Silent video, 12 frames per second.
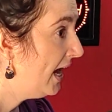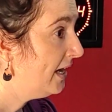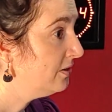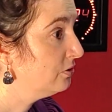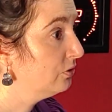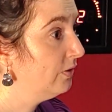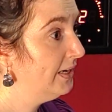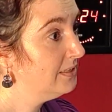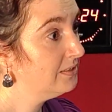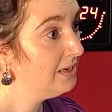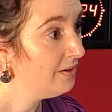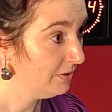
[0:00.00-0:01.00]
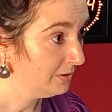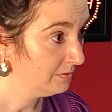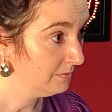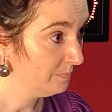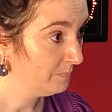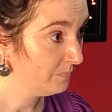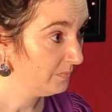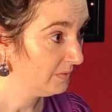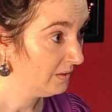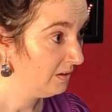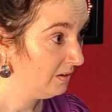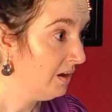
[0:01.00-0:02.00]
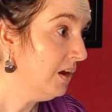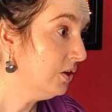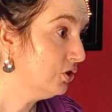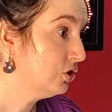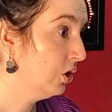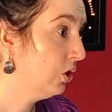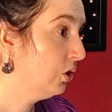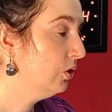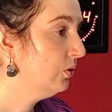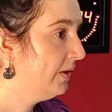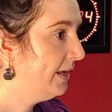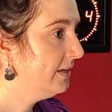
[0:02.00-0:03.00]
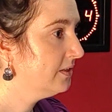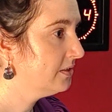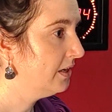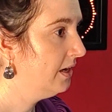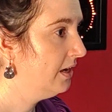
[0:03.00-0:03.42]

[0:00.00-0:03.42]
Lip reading: until grade 7. So that is